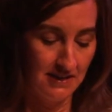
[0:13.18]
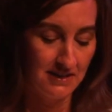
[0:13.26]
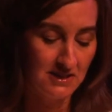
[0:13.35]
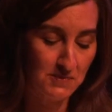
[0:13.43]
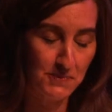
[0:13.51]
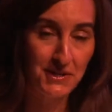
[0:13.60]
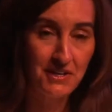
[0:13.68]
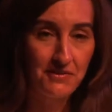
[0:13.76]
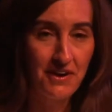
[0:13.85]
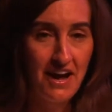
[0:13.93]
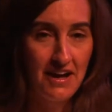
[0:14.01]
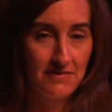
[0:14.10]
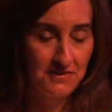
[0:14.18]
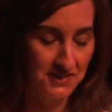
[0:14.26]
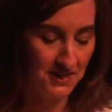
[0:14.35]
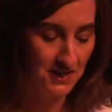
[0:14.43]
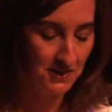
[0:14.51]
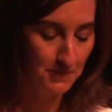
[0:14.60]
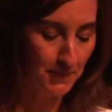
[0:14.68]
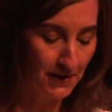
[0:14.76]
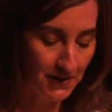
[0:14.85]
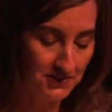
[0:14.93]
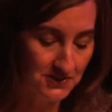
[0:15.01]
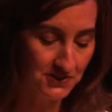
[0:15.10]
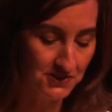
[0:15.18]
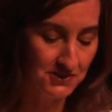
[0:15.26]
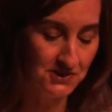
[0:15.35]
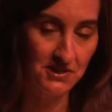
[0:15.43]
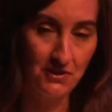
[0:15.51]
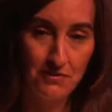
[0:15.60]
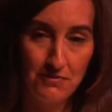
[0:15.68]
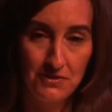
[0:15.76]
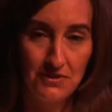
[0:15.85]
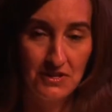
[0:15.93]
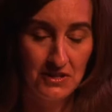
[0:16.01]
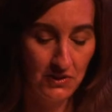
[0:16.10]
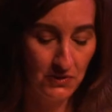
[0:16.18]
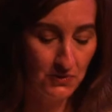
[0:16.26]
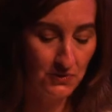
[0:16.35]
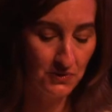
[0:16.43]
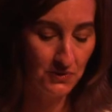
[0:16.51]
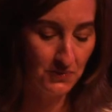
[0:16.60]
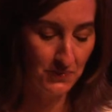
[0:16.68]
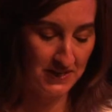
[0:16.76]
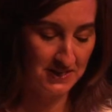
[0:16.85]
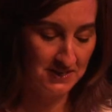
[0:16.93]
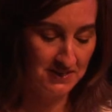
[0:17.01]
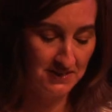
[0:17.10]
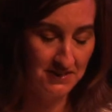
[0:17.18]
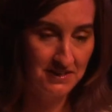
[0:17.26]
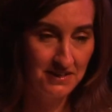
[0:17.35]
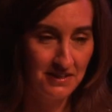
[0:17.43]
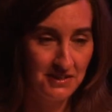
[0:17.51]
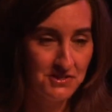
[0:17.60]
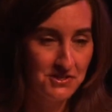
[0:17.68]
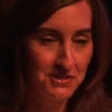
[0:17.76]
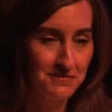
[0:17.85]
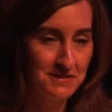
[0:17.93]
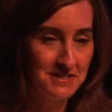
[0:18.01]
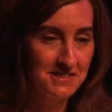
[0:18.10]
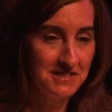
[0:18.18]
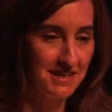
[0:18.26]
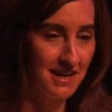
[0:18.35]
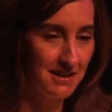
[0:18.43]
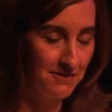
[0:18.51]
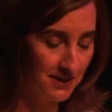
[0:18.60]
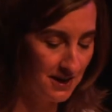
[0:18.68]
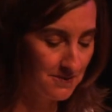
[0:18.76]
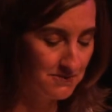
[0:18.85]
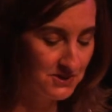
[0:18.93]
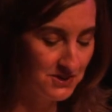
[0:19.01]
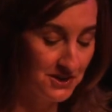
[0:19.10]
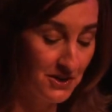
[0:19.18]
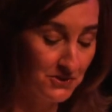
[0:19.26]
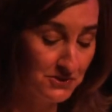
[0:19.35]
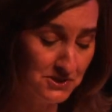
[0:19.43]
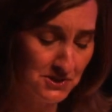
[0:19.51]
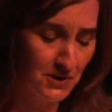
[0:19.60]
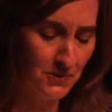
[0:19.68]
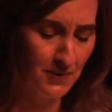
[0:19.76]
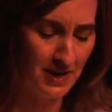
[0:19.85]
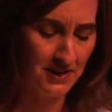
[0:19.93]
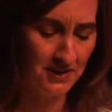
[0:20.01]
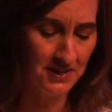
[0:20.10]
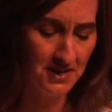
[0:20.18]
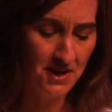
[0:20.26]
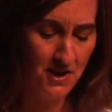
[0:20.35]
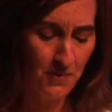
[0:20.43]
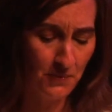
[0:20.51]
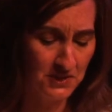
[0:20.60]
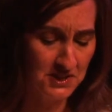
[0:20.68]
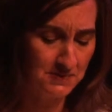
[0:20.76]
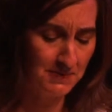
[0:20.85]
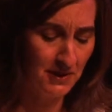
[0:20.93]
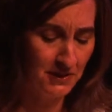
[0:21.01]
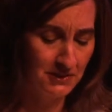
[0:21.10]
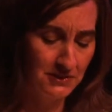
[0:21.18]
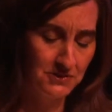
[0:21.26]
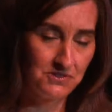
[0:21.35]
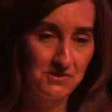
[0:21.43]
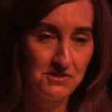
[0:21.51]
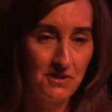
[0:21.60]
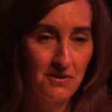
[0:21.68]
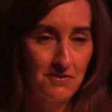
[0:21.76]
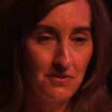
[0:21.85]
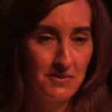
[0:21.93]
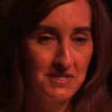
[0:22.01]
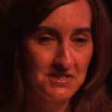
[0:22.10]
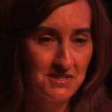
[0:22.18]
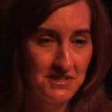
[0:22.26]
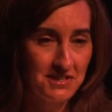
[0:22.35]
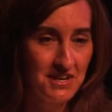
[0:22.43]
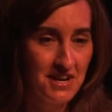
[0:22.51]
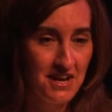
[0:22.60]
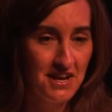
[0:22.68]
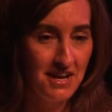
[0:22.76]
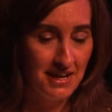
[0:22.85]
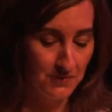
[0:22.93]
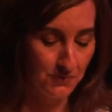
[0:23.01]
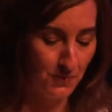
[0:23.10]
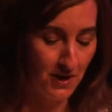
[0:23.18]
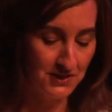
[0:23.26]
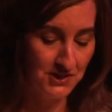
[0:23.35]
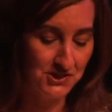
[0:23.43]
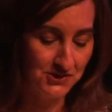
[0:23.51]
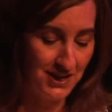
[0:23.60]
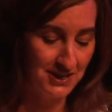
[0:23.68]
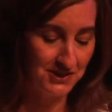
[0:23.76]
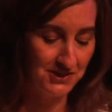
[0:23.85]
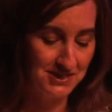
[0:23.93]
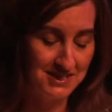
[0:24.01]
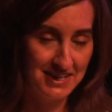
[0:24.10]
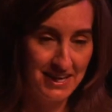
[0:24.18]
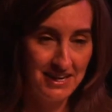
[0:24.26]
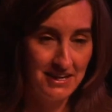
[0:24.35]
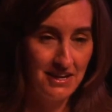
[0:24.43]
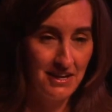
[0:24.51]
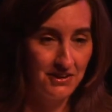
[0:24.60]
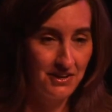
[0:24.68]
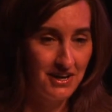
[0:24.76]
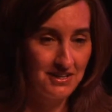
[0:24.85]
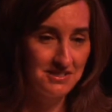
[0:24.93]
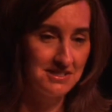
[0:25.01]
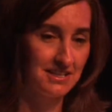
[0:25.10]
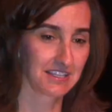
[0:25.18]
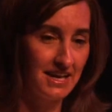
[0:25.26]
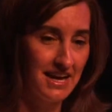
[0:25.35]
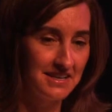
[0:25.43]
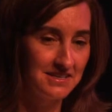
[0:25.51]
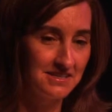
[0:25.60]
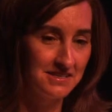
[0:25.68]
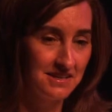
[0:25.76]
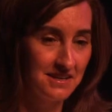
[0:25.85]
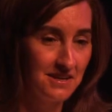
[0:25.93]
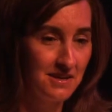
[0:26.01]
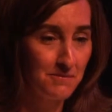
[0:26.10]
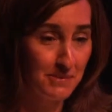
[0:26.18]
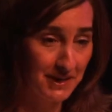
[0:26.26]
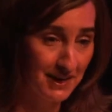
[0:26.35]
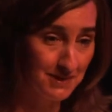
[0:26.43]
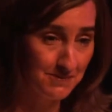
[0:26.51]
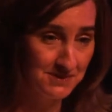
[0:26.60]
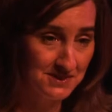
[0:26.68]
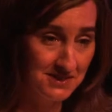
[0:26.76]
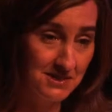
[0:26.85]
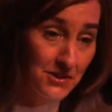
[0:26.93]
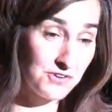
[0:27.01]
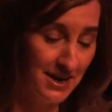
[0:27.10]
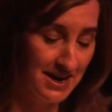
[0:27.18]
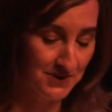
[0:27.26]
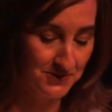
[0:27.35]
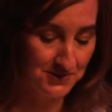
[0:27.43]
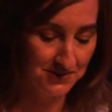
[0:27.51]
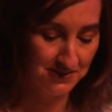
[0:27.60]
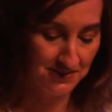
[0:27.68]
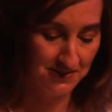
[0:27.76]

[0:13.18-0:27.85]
Spring arrives. The pond turns over in the cool wind. The surface I have come to know so well, where small looms overwinter and water striders skate across the glass, becomes the ground.